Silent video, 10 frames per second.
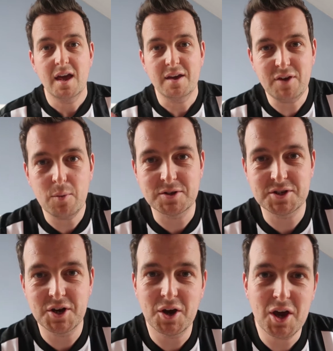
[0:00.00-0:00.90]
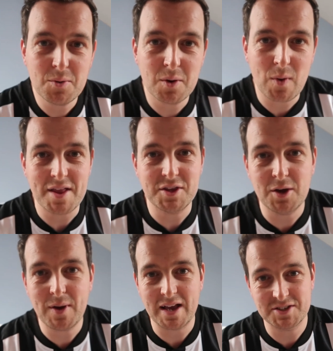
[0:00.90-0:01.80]
If you want to know who and when
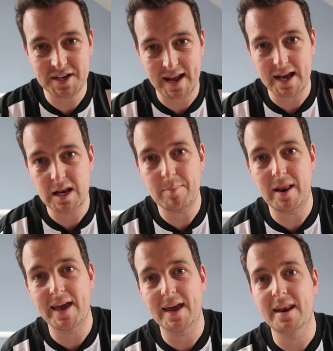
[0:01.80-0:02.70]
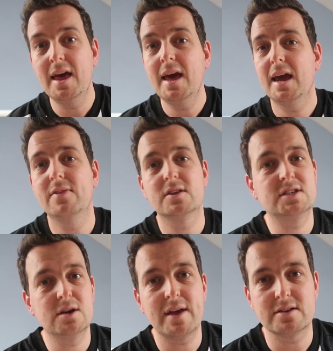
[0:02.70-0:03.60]
Newcastle United are playing in the
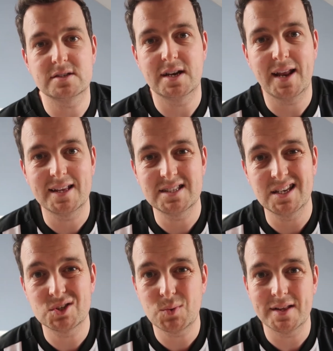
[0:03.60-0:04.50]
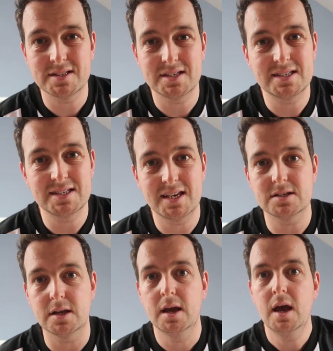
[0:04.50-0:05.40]
2019-20
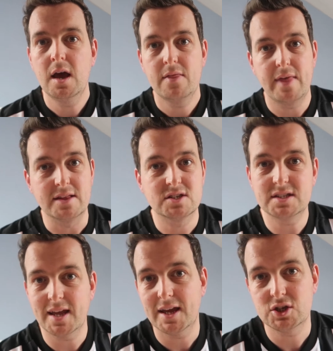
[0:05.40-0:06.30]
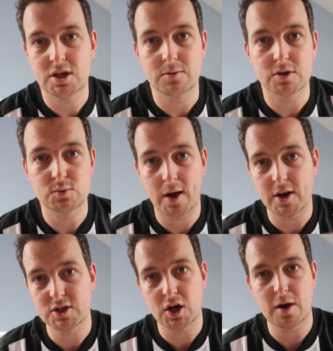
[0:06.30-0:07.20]
season, then stay tuned because we're
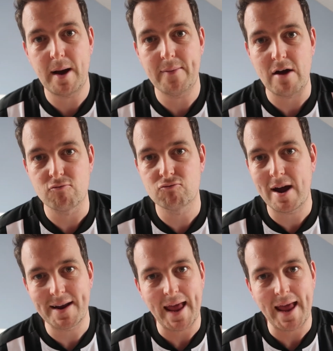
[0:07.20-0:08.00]
going to talk about that right